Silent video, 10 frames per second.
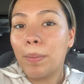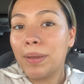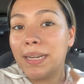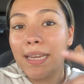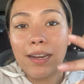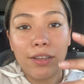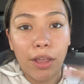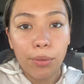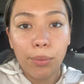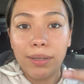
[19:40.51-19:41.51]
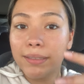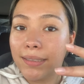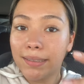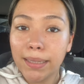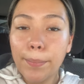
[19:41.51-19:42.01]
I'm going to get another one in
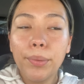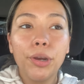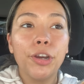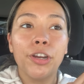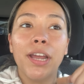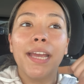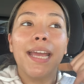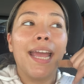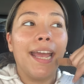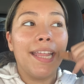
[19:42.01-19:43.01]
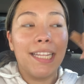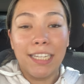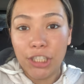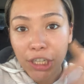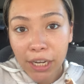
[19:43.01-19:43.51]
December and
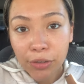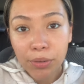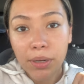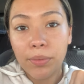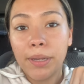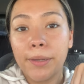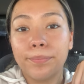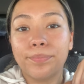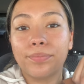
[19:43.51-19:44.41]
then in January